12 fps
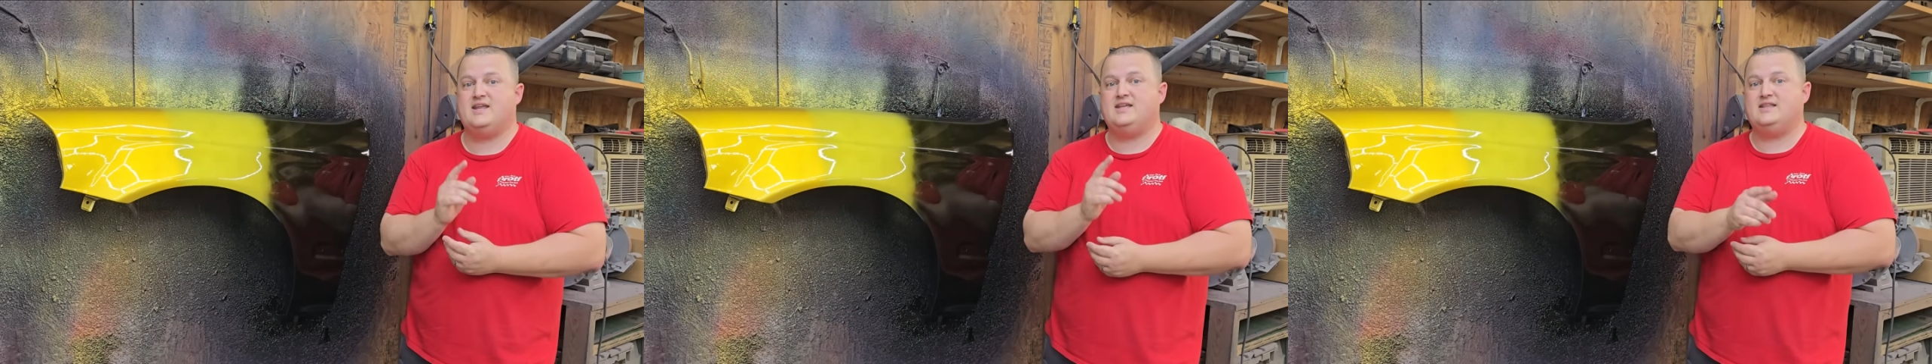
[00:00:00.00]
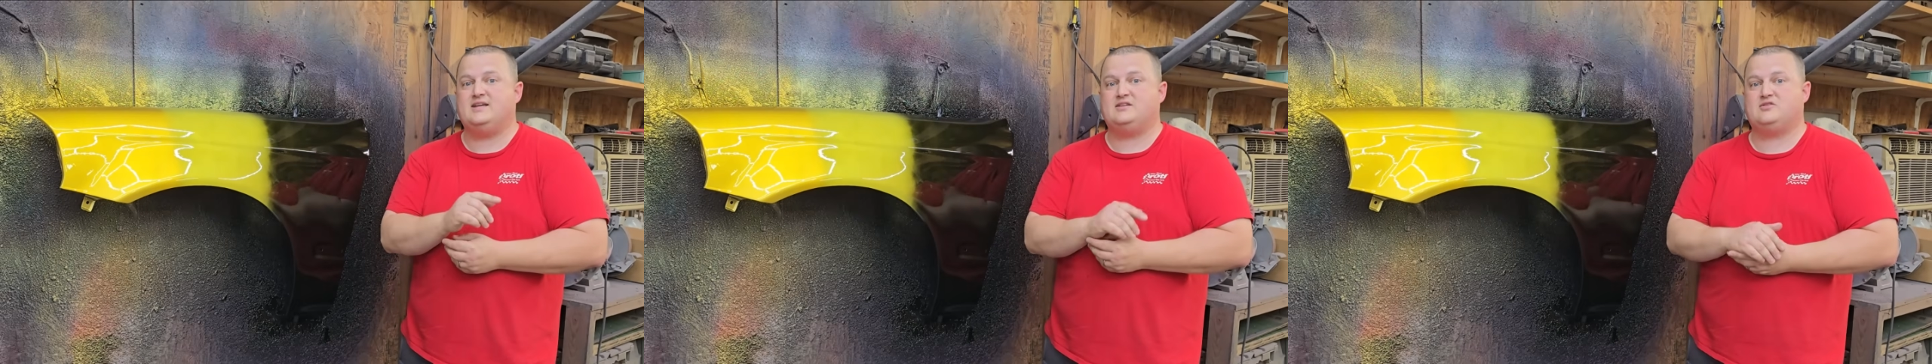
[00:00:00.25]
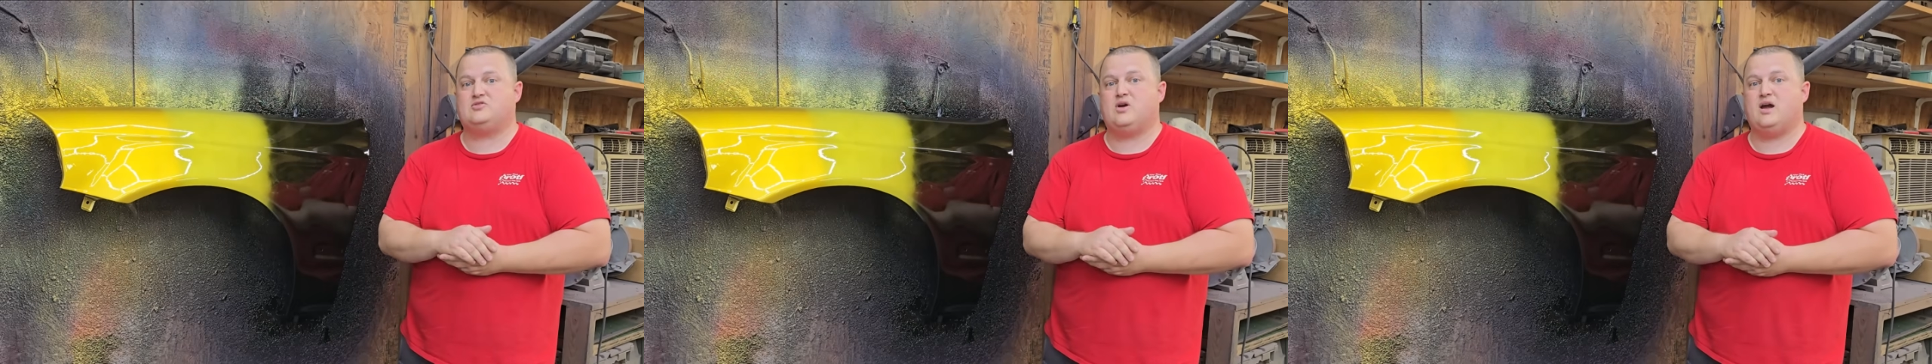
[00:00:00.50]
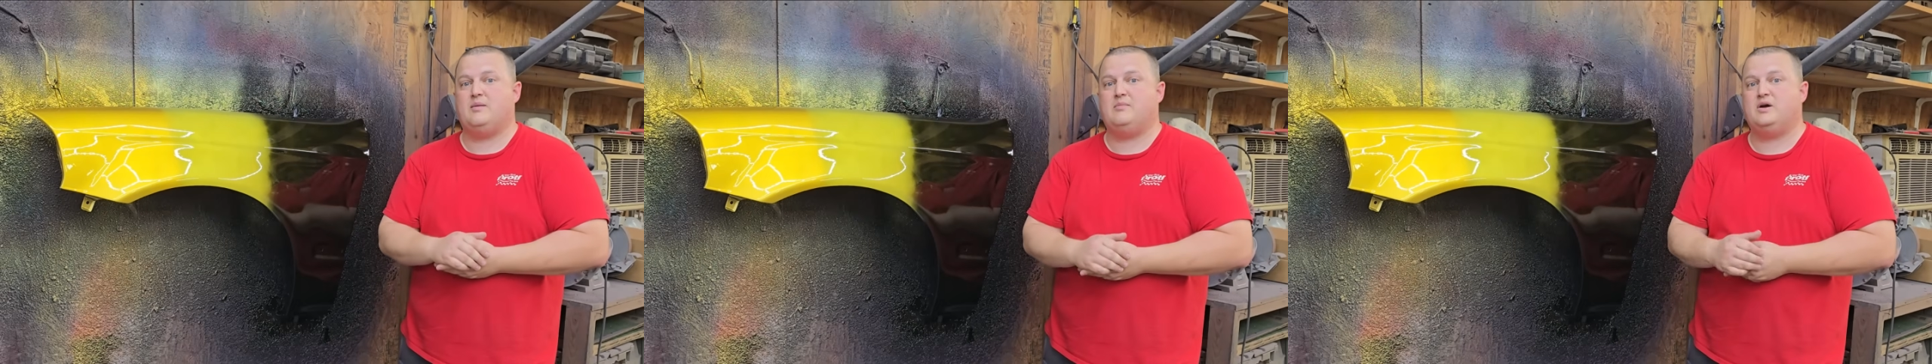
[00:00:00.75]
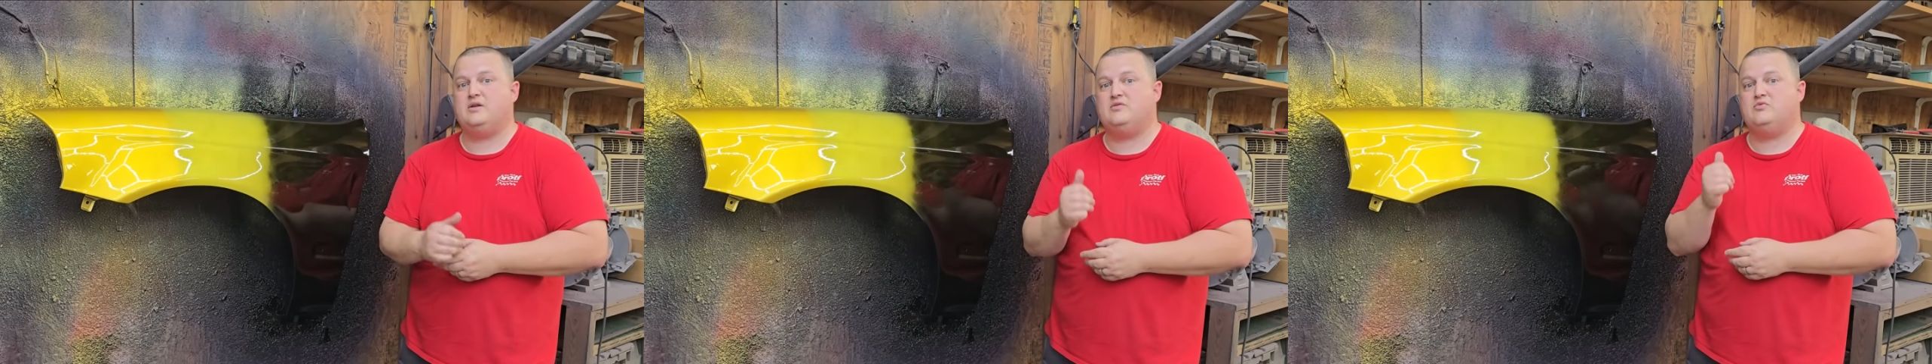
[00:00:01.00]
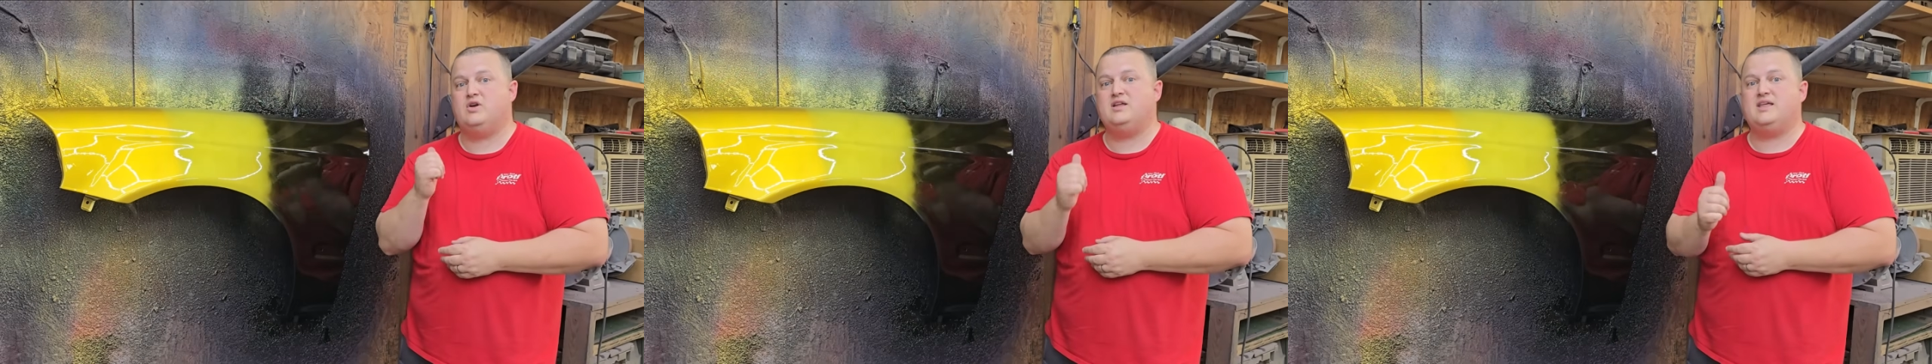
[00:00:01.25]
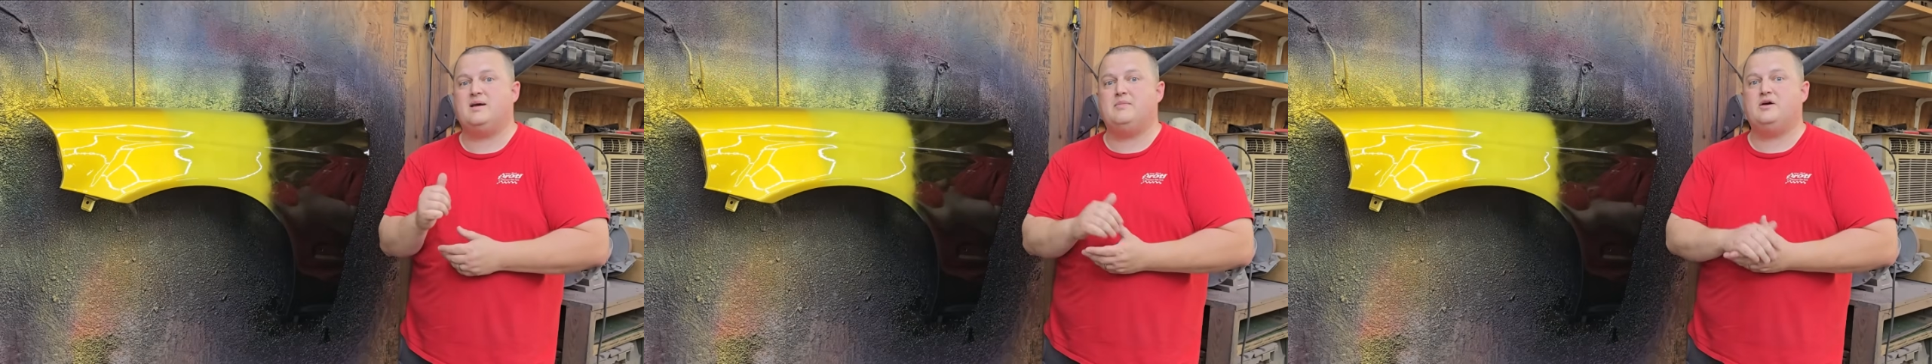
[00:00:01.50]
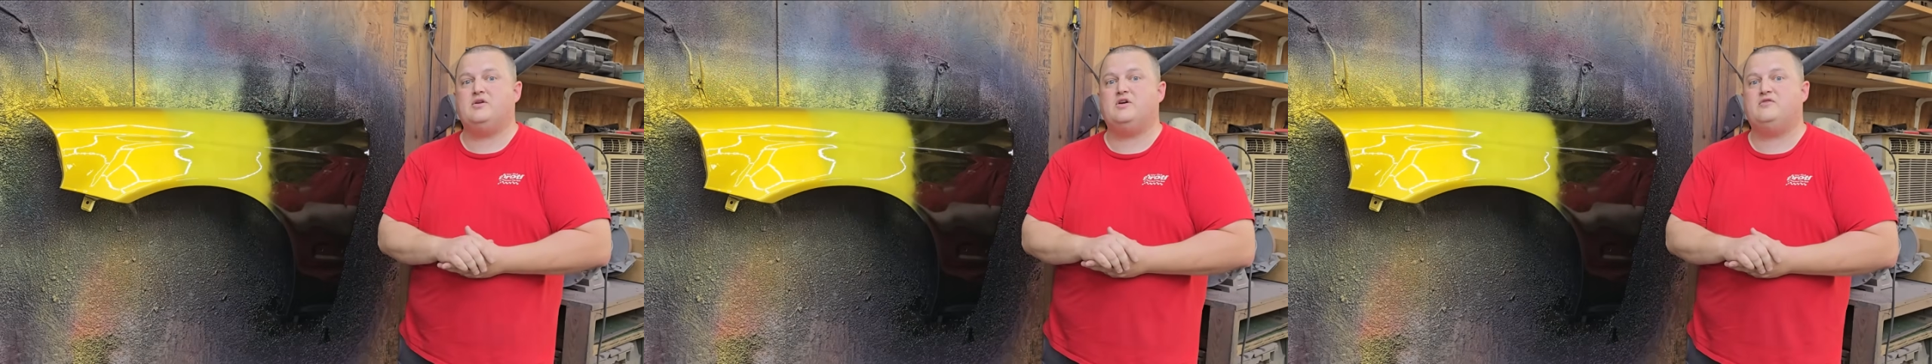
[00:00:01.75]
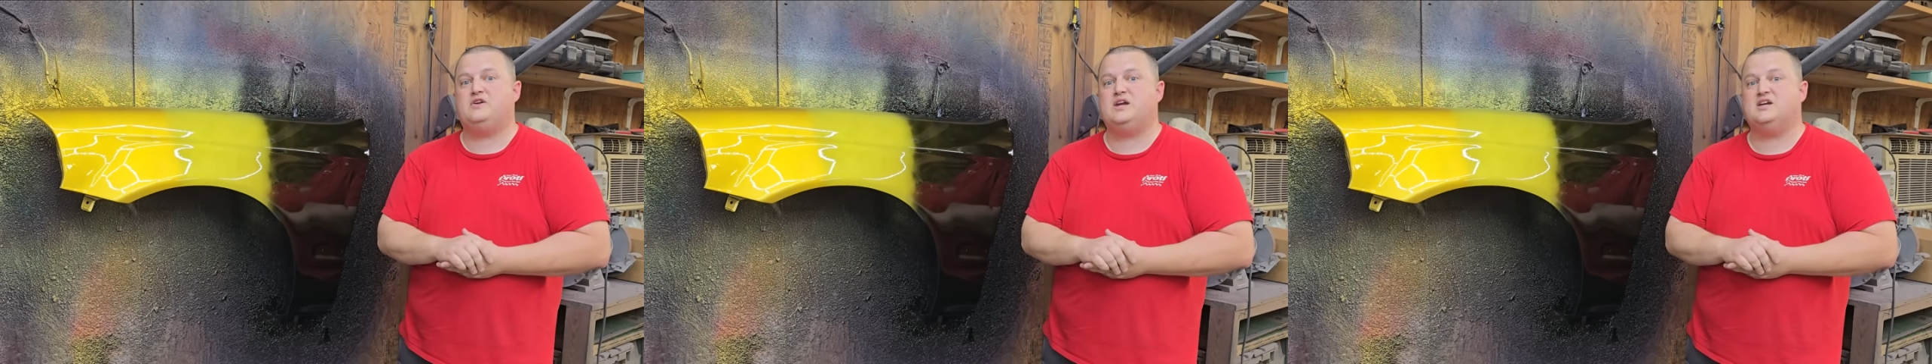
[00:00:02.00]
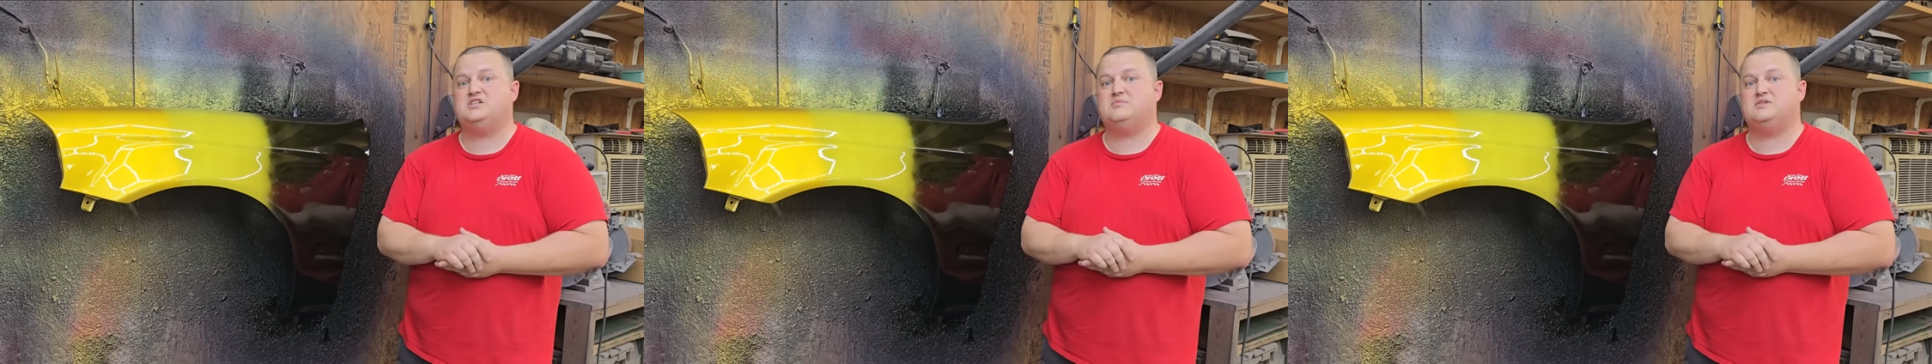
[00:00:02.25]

hit that subscribe button, ring that bell notification